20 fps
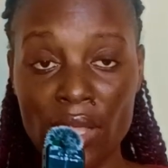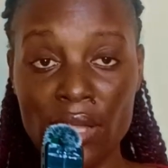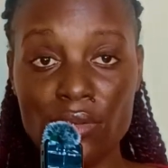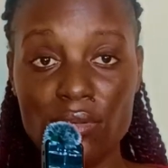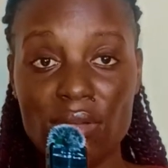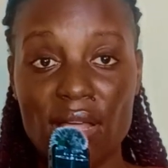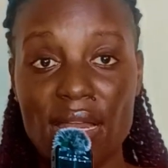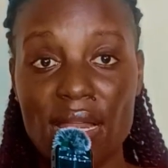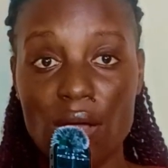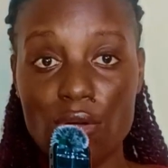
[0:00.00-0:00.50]

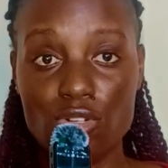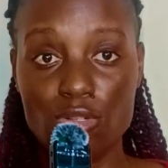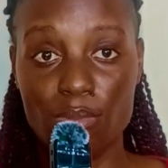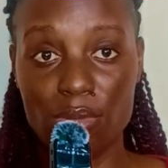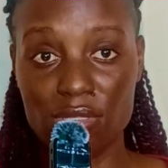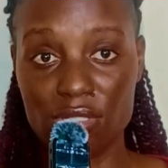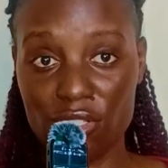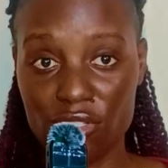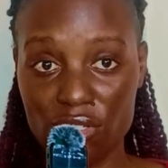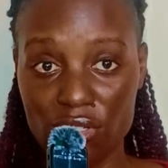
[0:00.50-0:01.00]
to learn how to
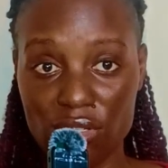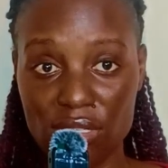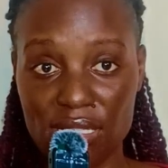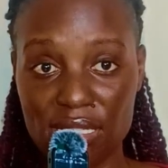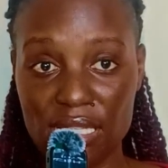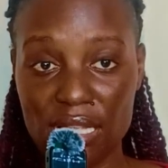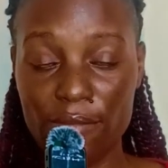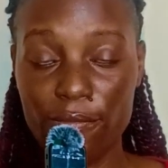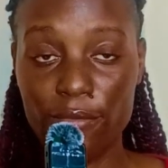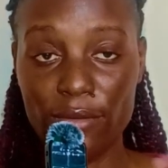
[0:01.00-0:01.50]
position
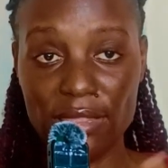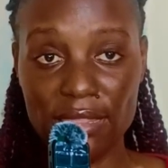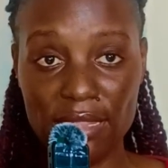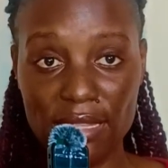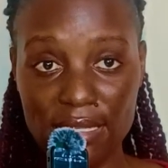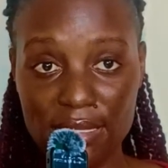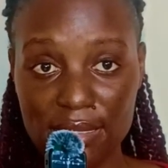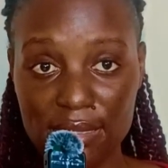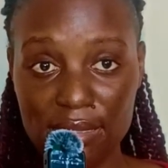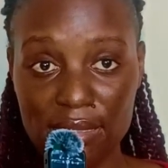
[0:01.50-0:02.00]
yourself with
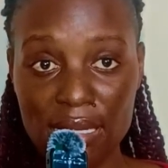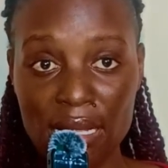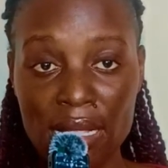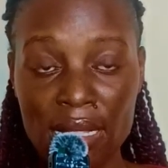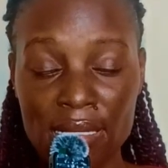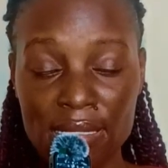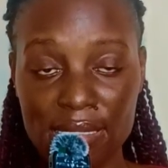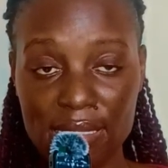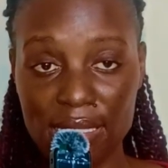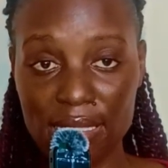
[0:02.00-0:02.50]
these
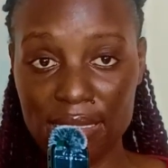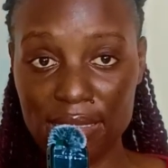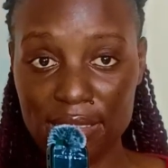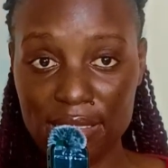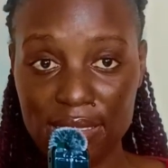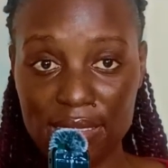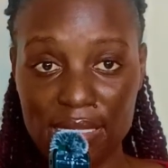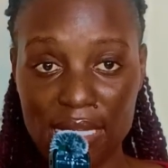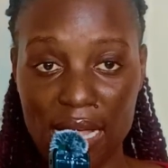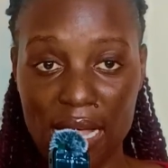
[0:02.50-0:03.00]

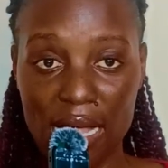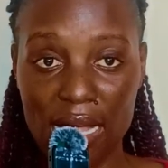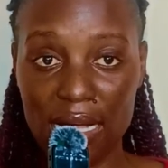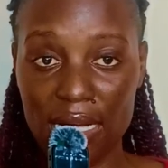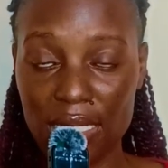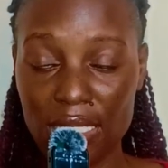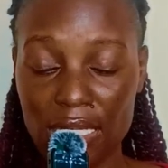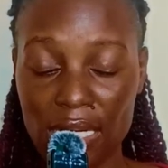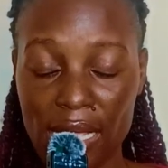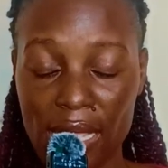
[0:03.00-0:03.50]
skills,
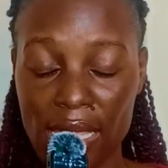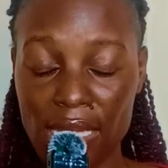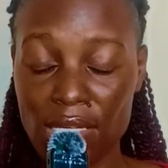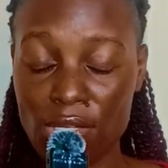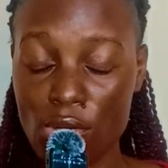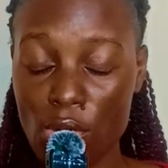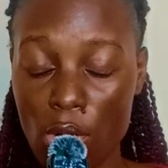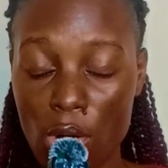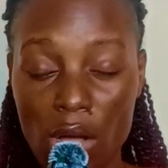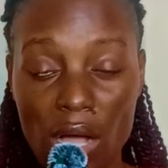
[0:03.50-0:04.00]

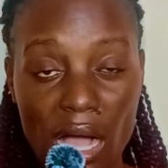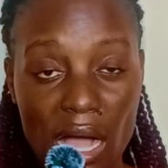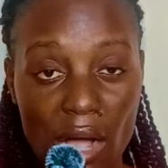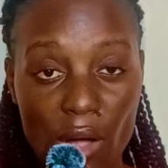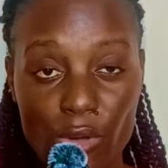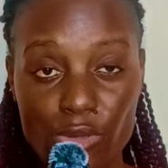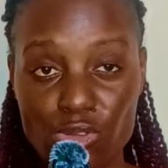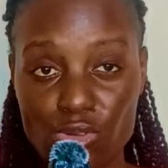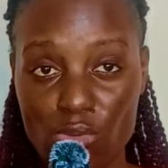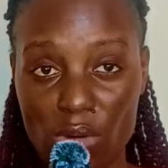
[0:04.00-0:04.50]
and know
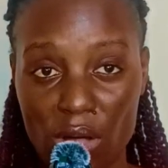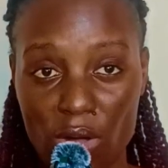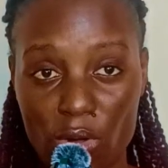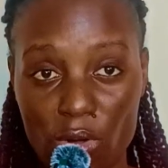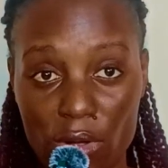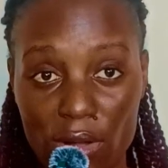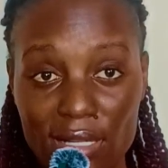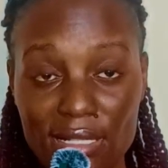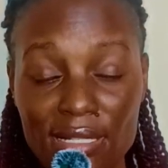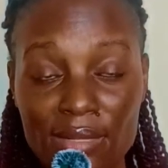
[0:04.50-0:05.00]
how you are
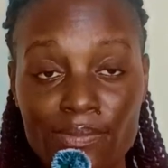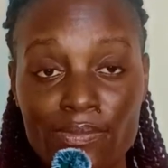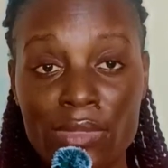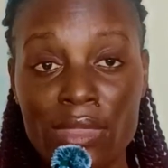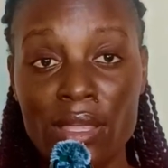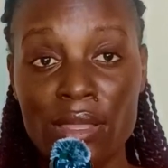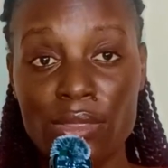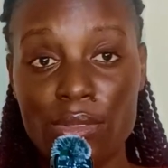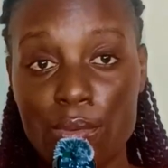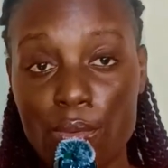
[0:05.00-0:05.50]
called
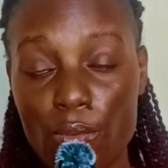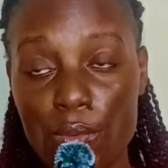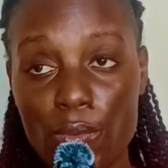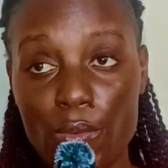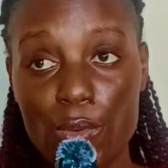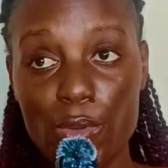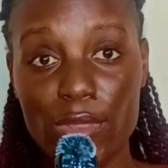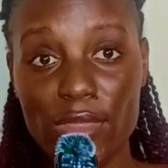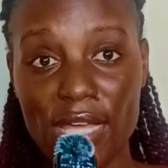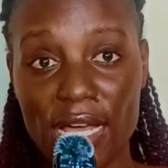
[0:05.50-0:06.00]

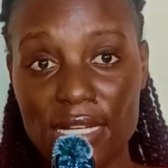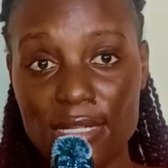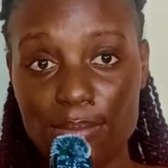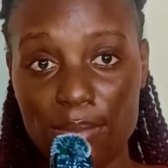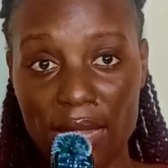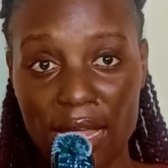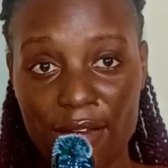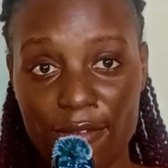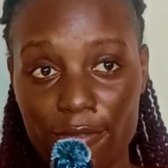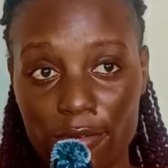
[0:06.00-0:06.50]
through that
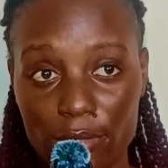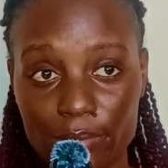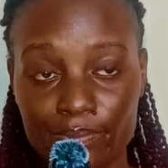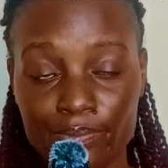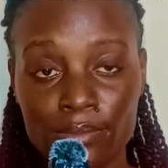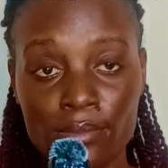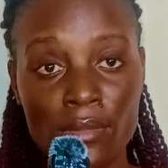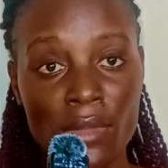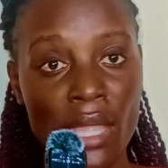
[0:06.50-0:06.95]
platform.